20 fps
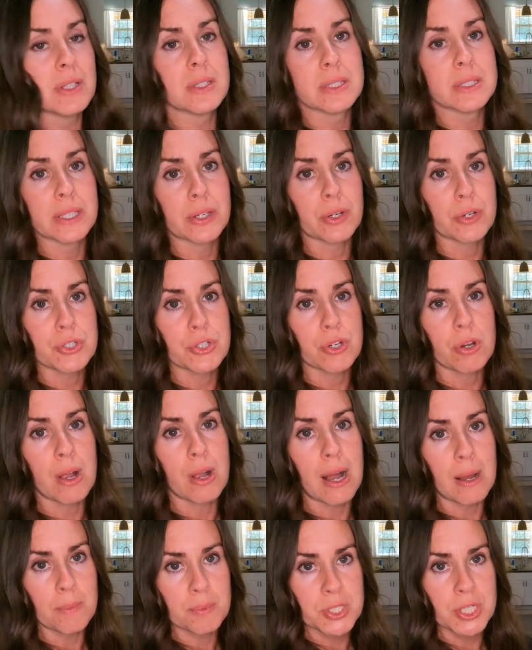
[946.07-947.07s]
a literature
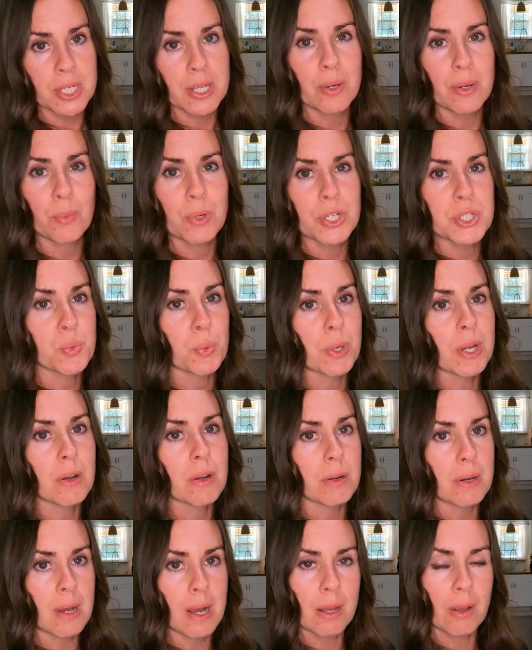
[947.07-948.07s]
option, which we
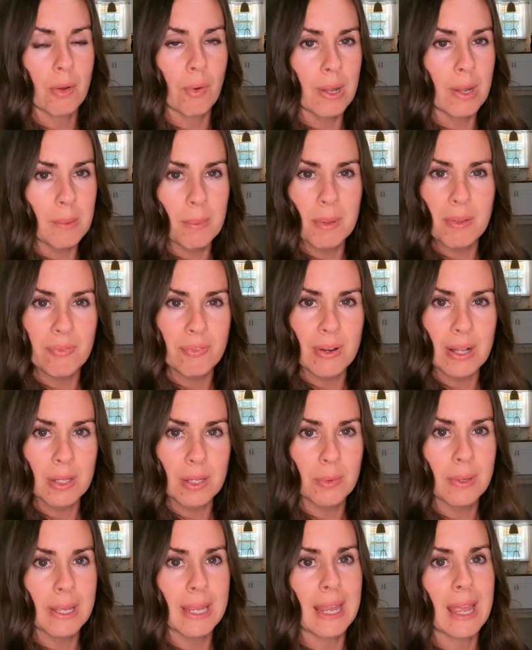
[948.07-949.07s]
are not going to be
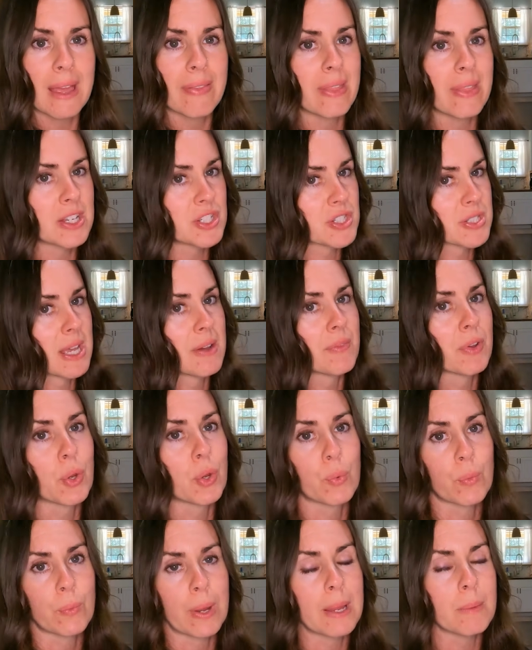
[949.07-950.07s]
following, and they just have a
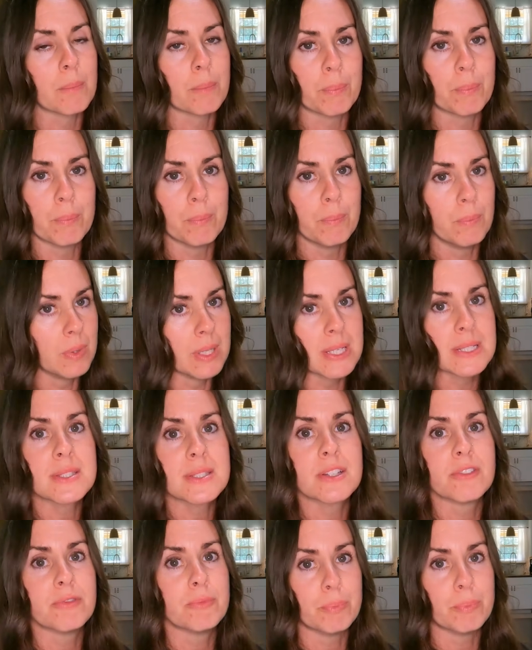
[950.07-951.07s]
great
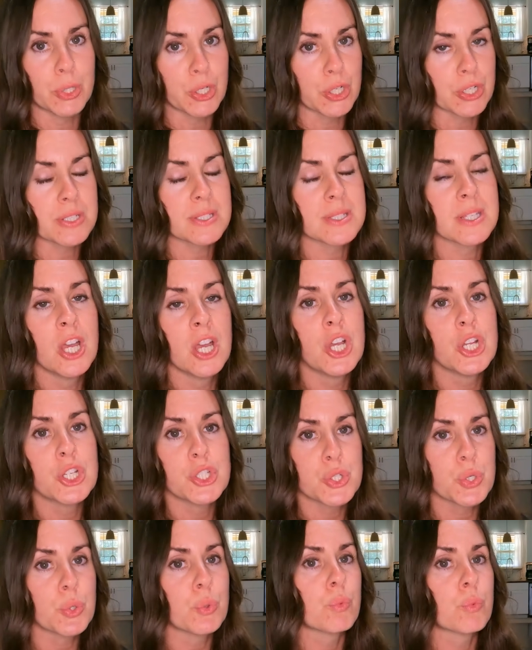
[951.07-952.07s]
list of books
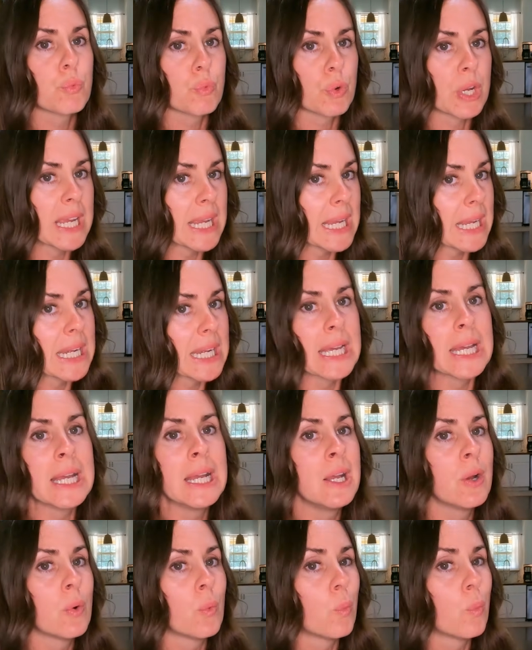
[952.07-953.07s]
to read.
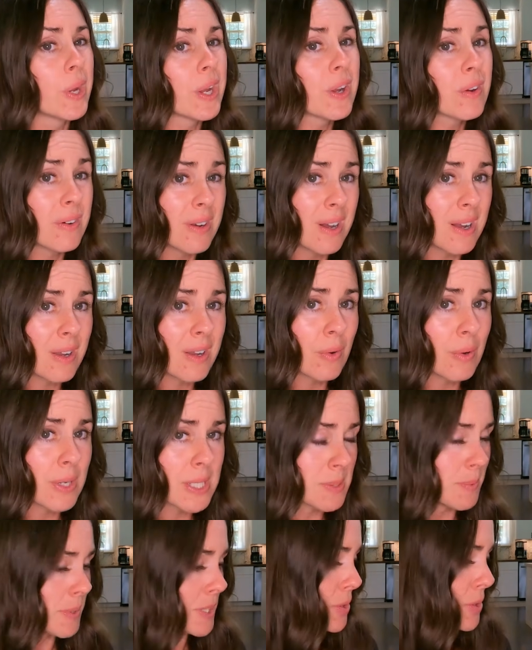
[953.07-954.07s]
We're not going to be